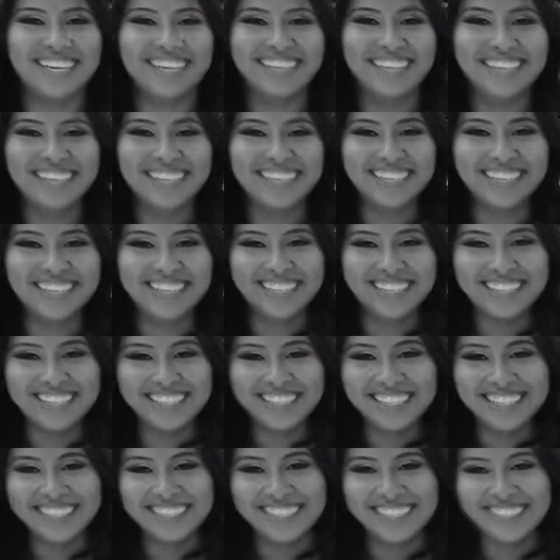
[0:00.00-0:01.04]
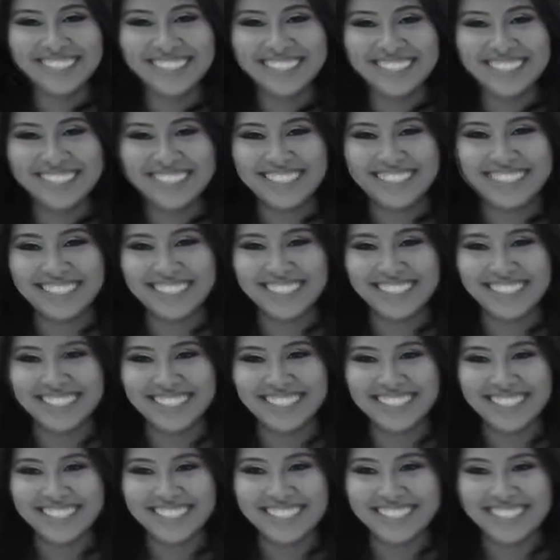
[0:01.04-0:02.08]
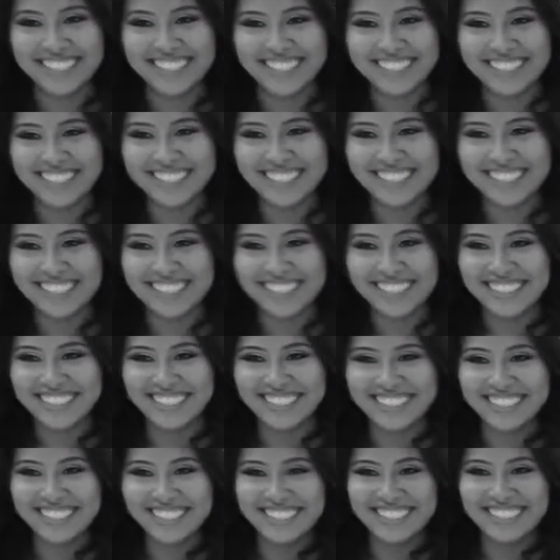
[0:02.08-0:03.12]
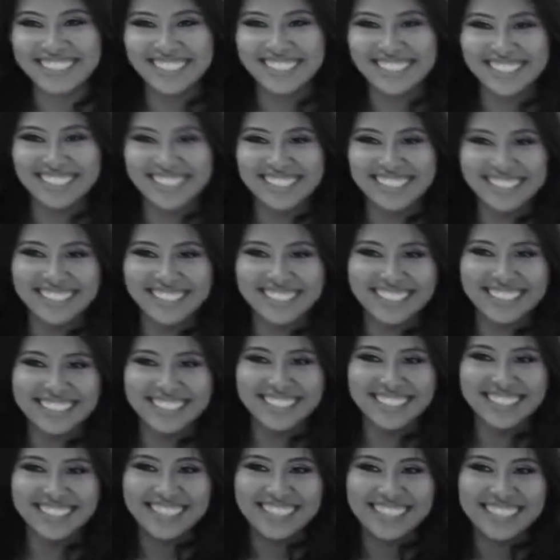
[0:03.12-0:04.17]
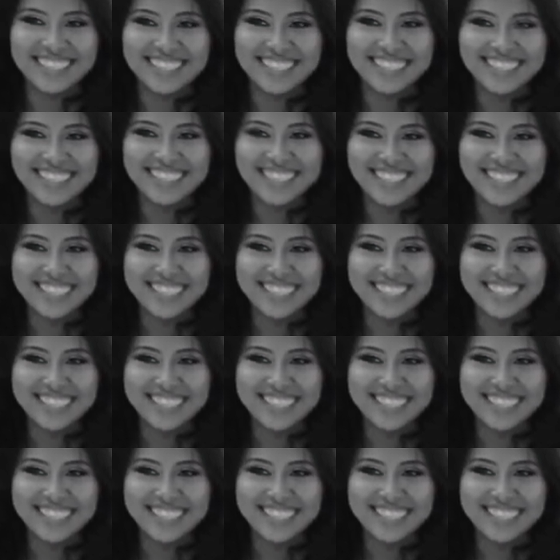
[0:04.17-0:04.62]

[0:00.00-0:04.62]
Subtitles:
Nobody speaks.